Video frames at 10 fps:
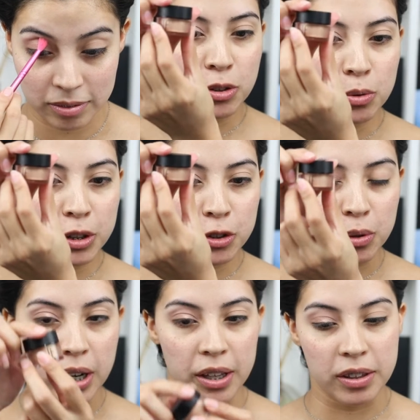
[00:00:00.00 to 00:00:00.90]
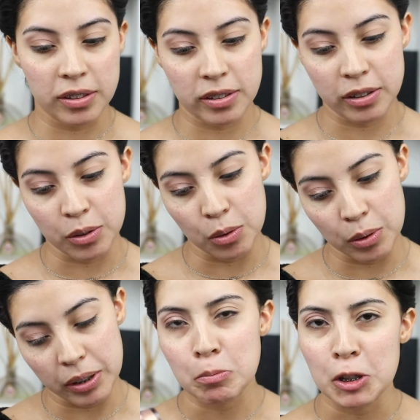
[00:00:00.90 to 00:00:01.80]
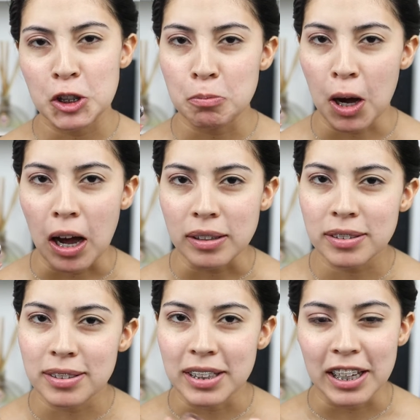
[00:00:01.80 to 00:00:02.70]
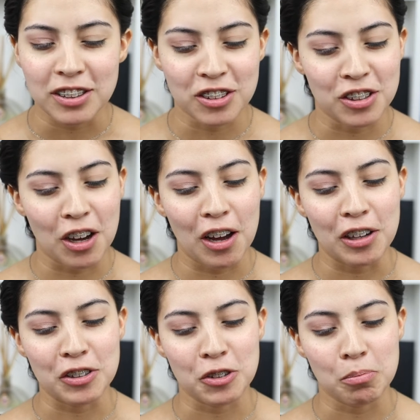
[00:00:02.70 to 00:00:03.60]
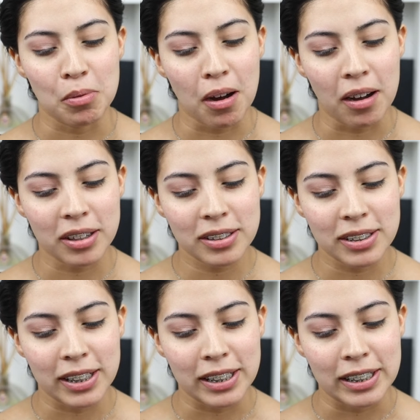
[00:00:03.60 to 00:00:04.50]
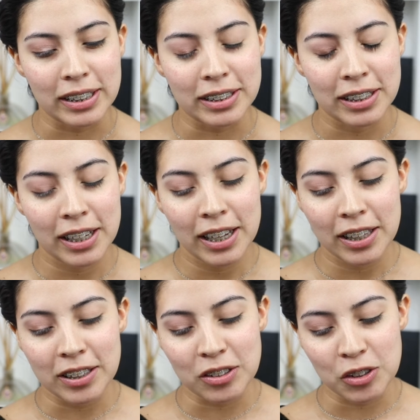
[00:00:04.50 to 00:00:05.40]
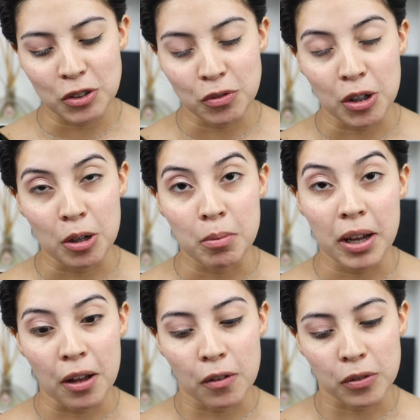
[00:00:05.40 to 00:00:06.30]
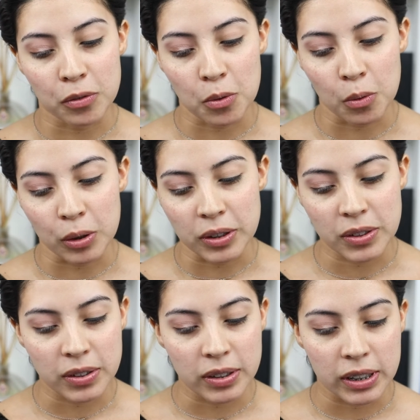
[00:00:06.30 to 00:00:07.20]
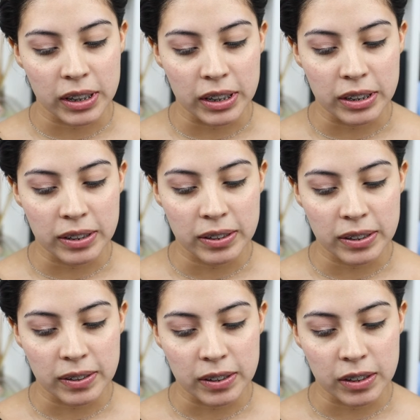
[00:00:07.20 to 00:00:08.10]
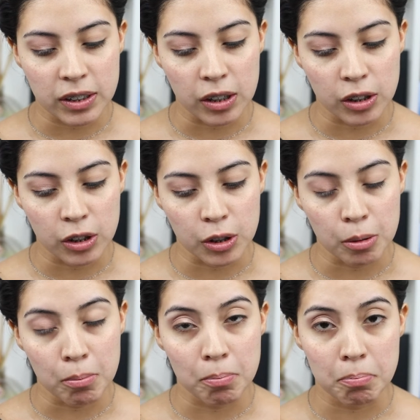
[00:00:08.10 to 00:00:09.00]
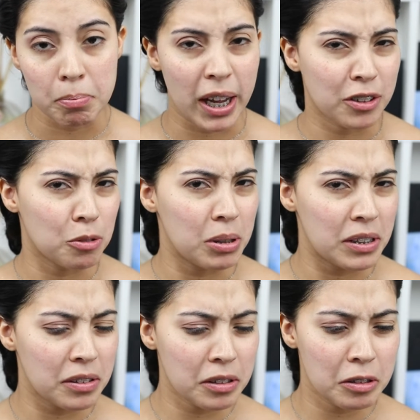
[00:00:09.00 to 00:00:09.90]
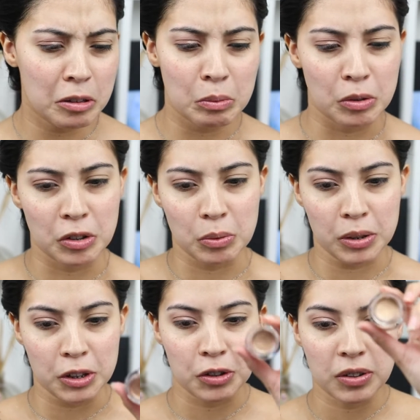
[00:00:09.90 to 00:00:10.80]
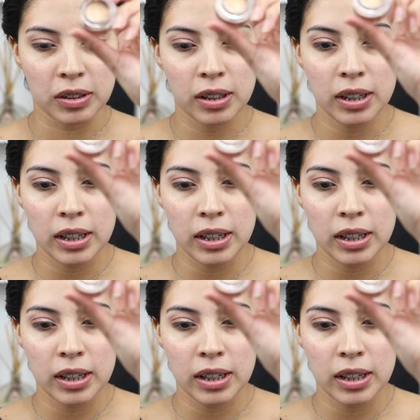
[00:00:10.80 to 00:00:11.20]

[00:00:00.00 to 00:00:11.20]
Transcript: I do want to try this little smudge pot that Tenaj bought, and this is from e.l.f. of course, and this is in the color Back to Basics, which is really interesting.